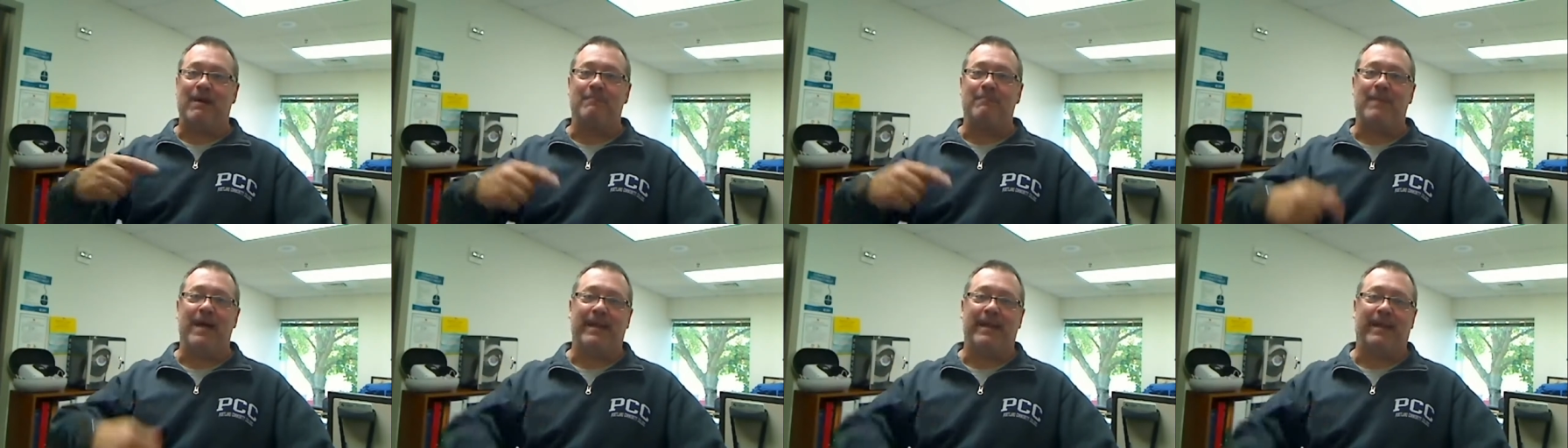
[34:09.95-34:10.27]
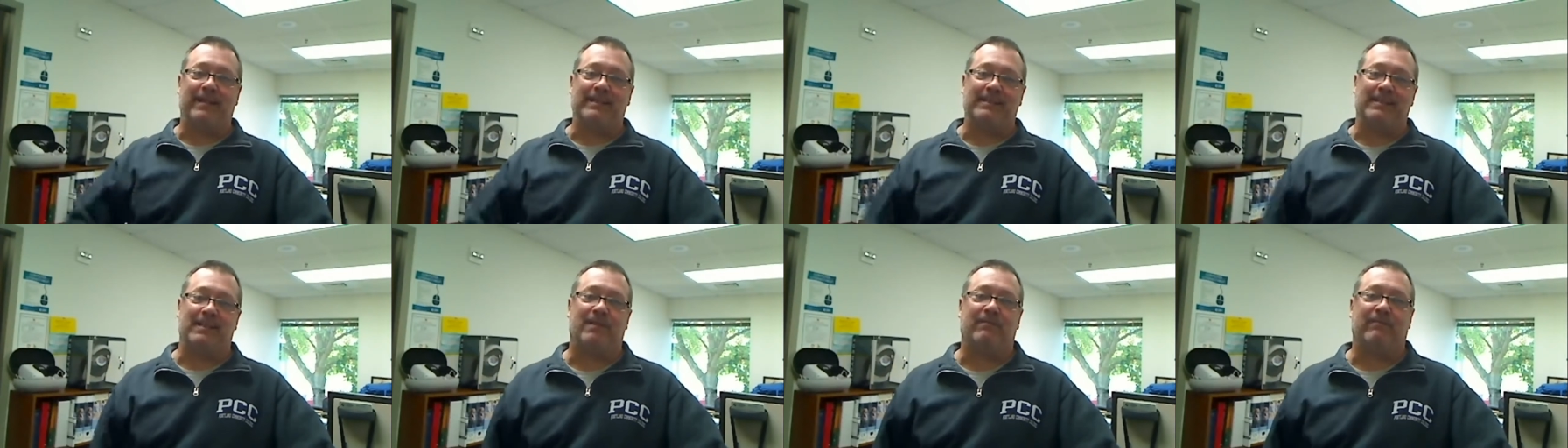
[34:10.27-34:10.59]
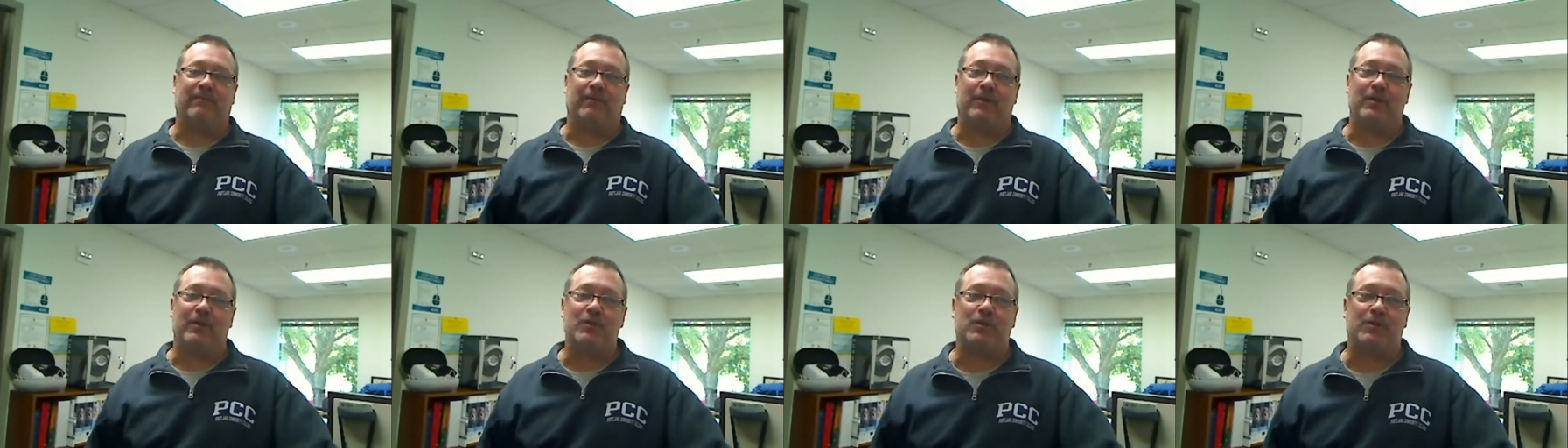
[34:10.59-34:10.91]
medics into
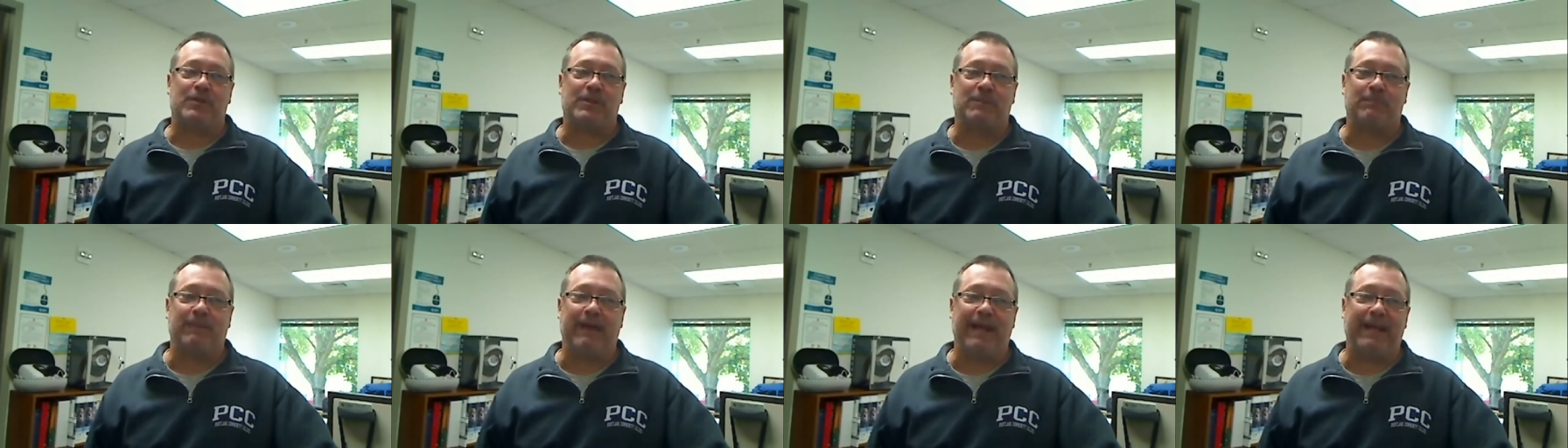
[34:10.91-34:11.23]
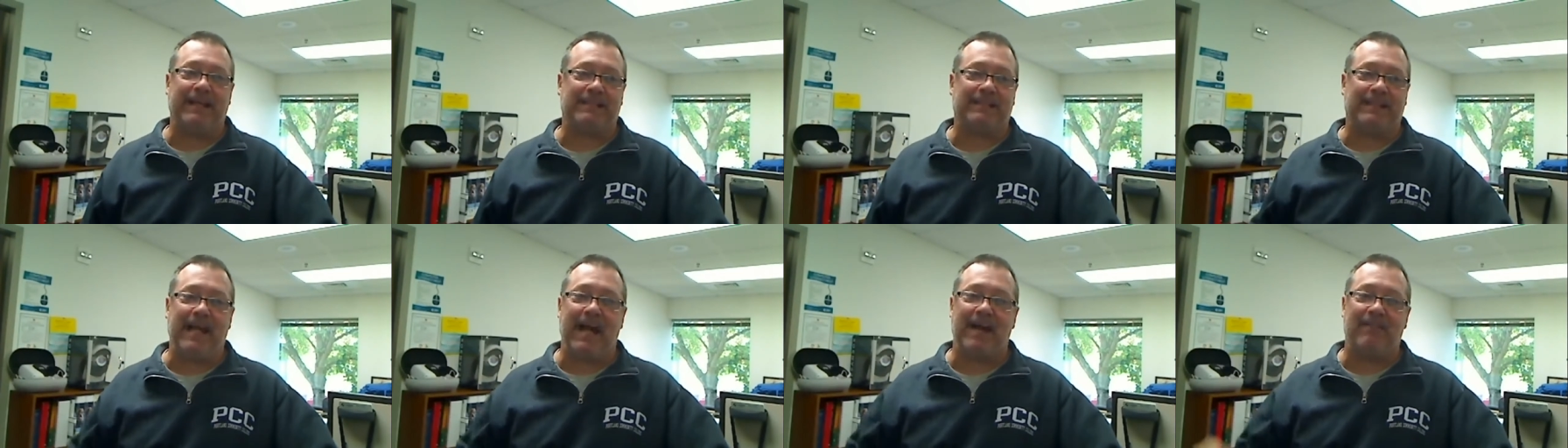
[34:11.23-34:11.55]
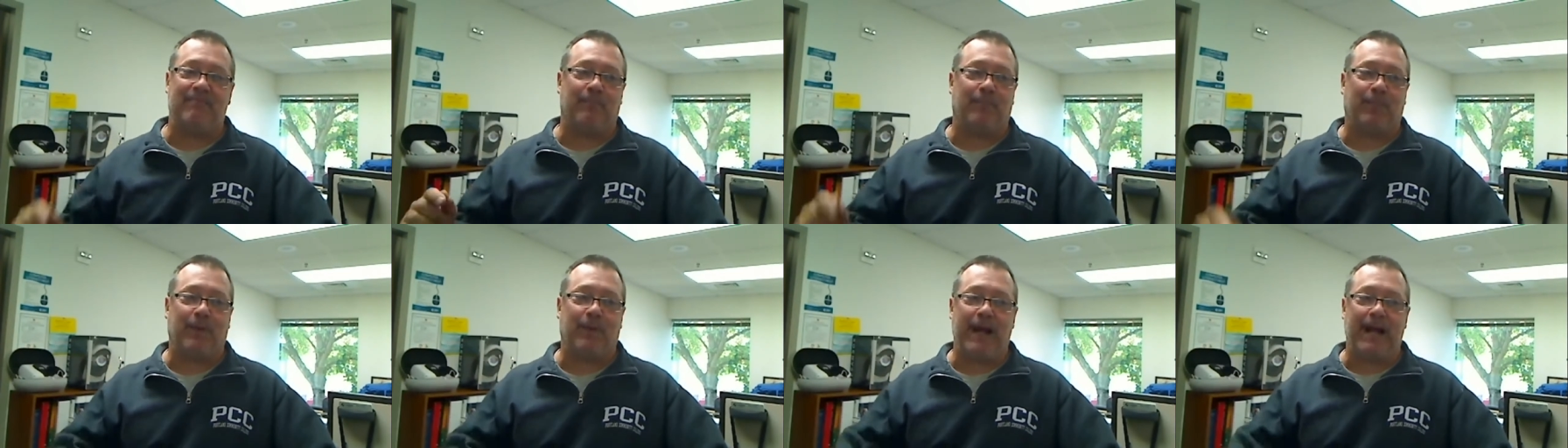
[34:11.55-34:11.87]
virtual space and have
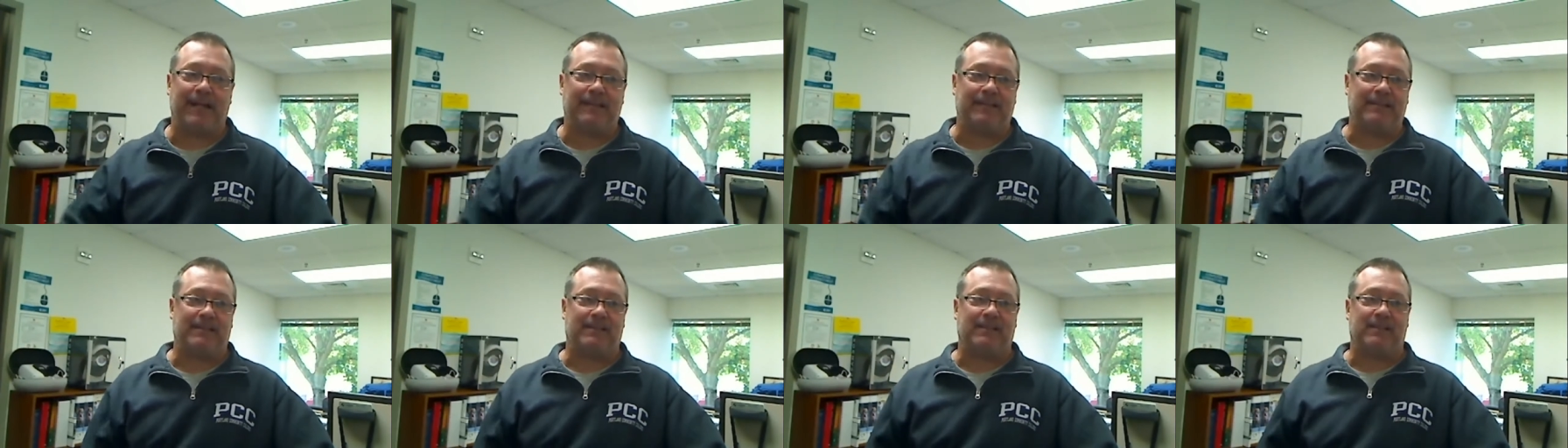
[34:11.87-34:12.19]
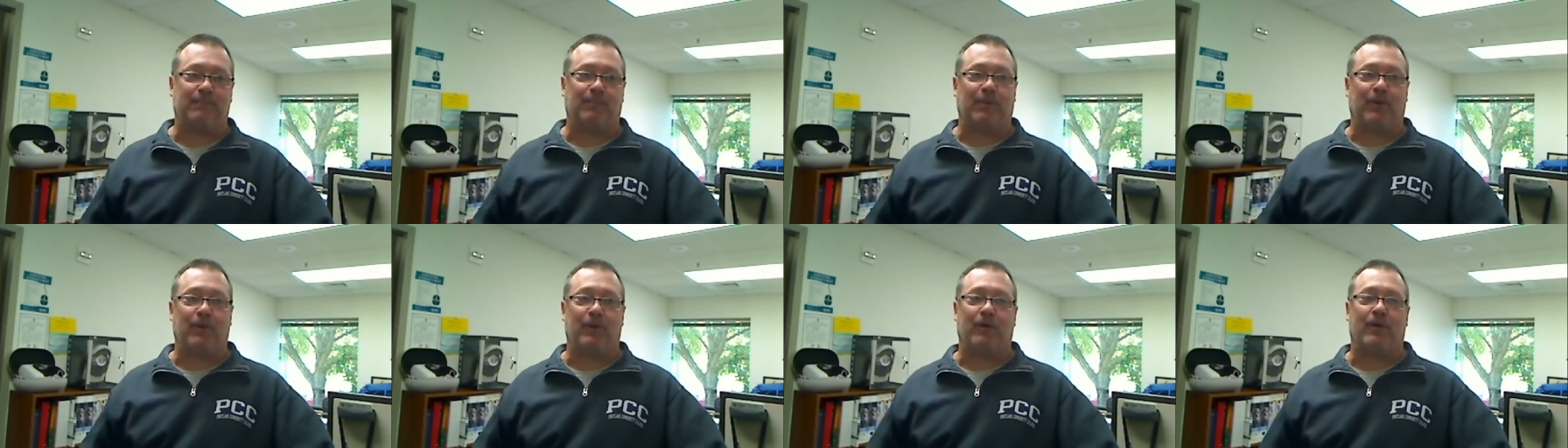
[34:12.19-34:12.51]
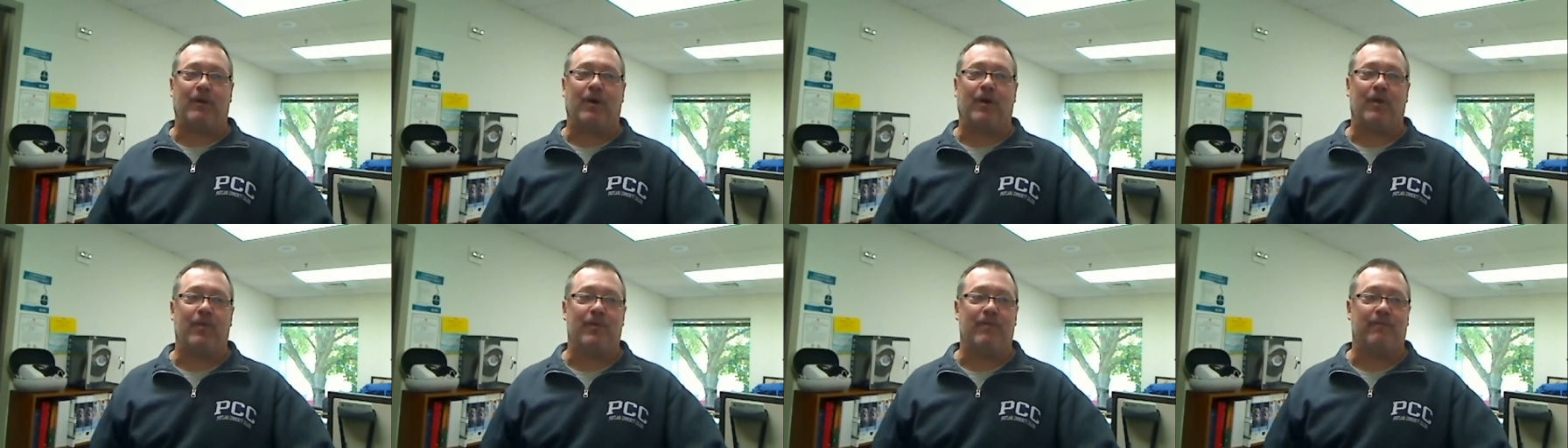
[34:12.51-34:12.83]
them practice this
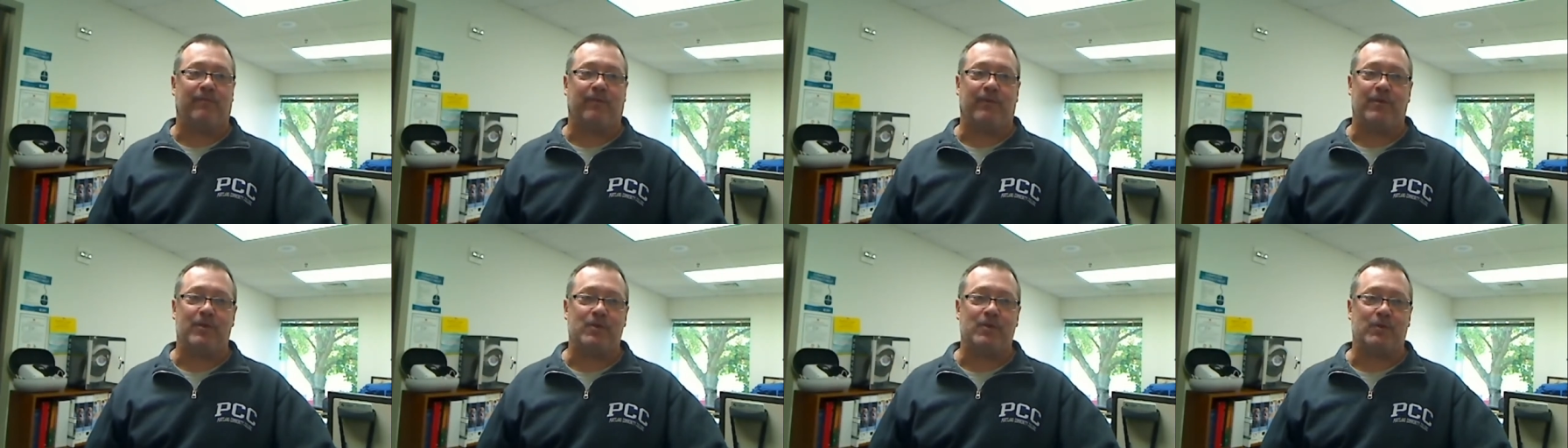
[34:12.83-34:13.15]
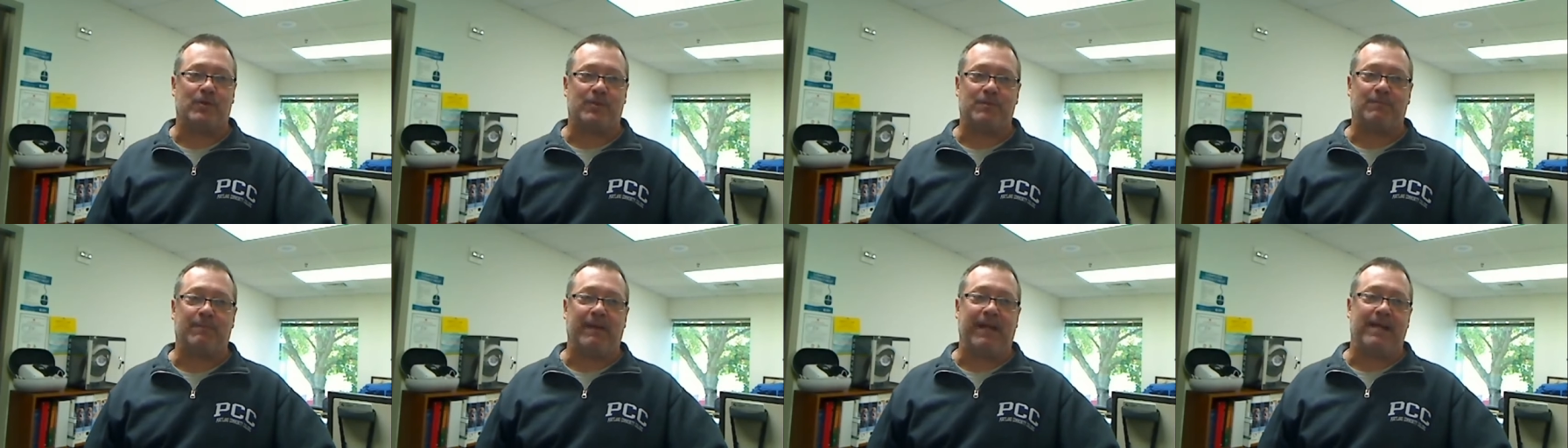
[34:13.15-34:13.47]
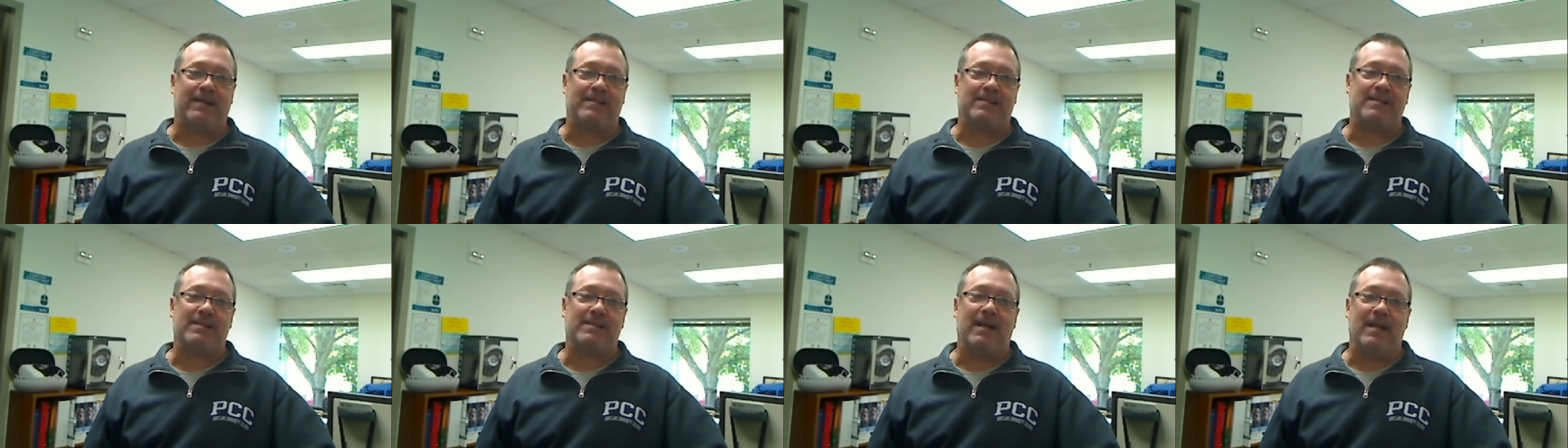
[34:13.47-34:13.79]
protocol in the virtual
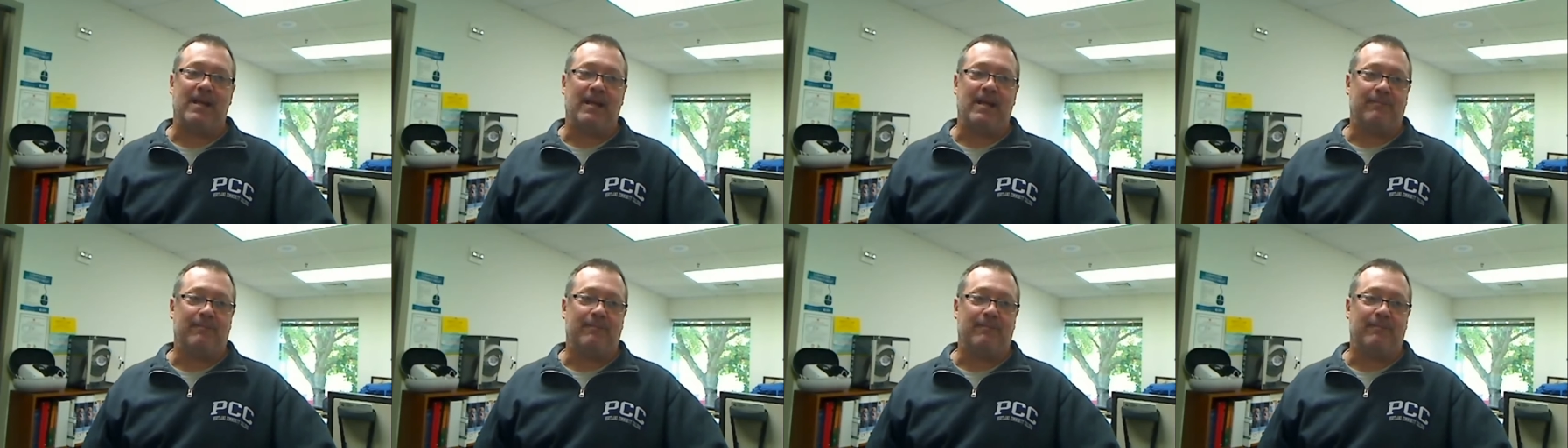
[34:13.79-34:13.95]
space,